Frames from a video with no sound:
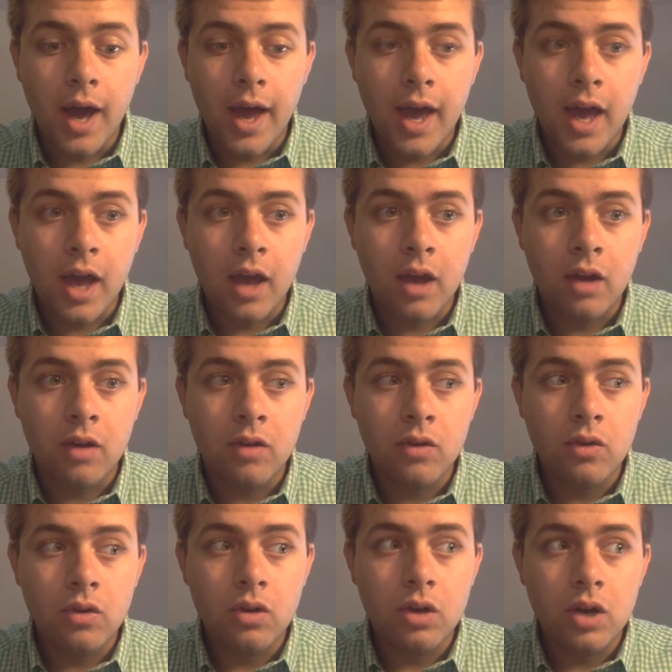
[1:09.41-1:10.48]
And
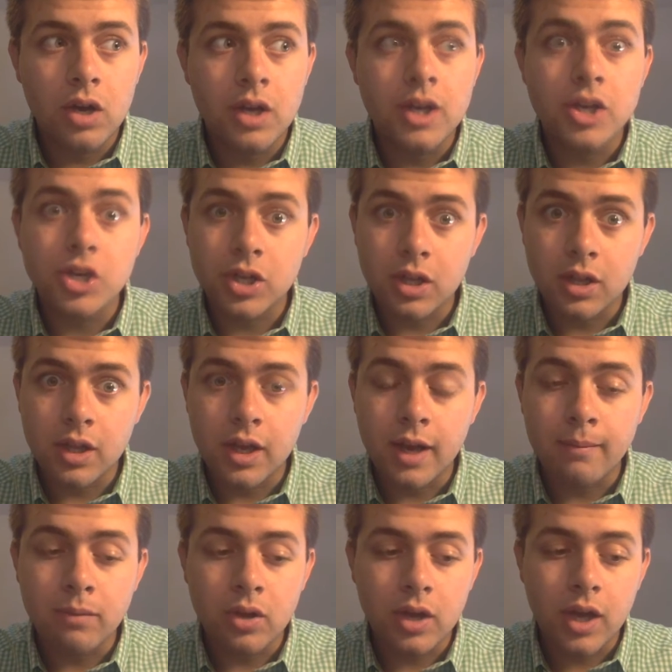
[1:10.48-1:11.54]
additionally,
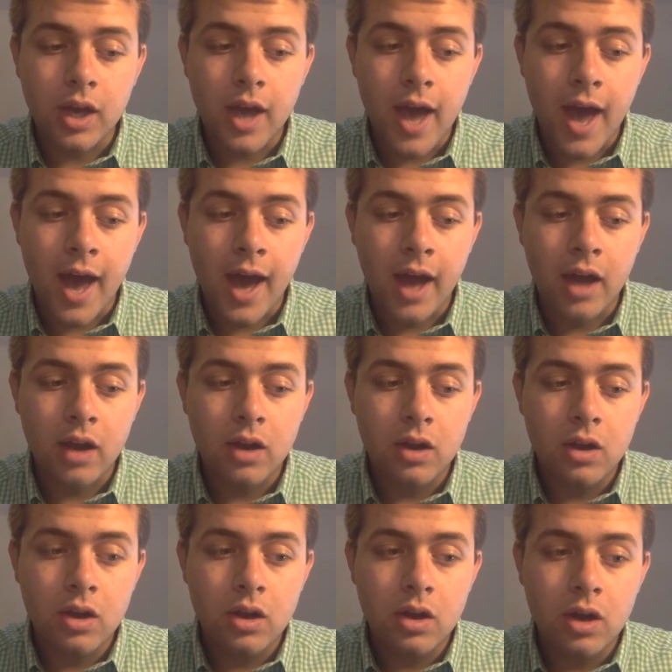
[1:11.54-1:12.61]
I'm looking at
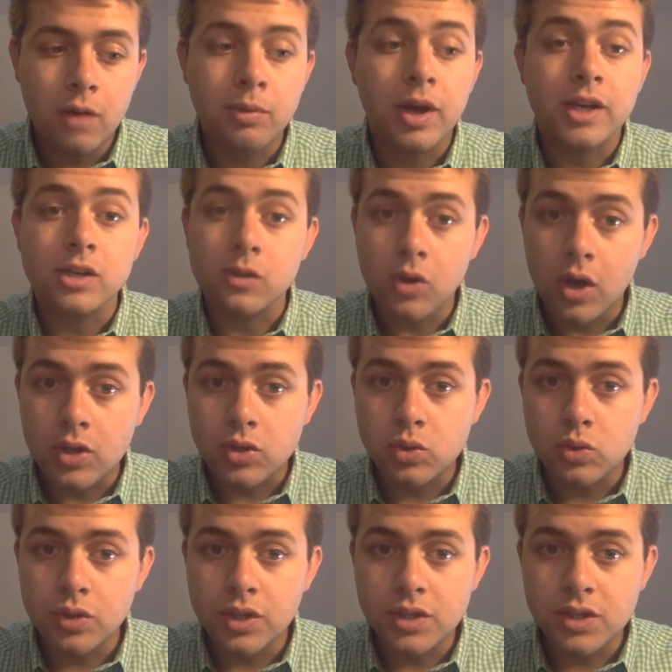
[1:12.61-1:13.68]
applying to law
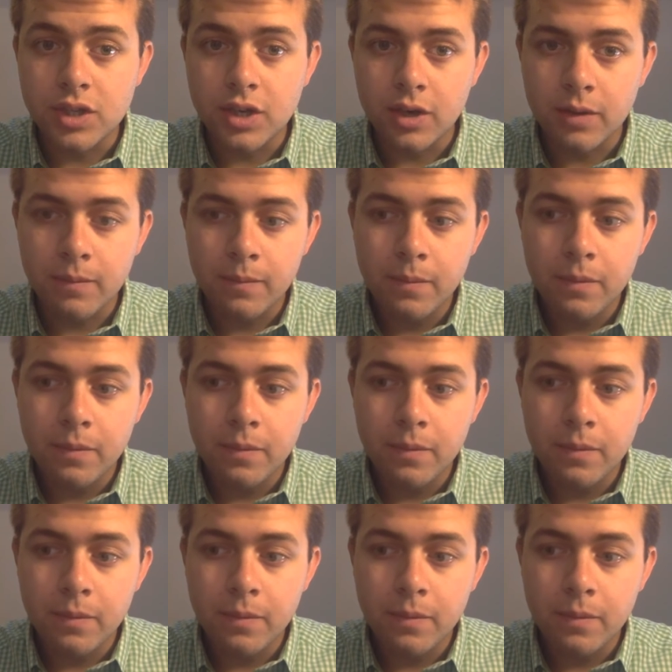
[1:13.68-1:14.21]
school this year,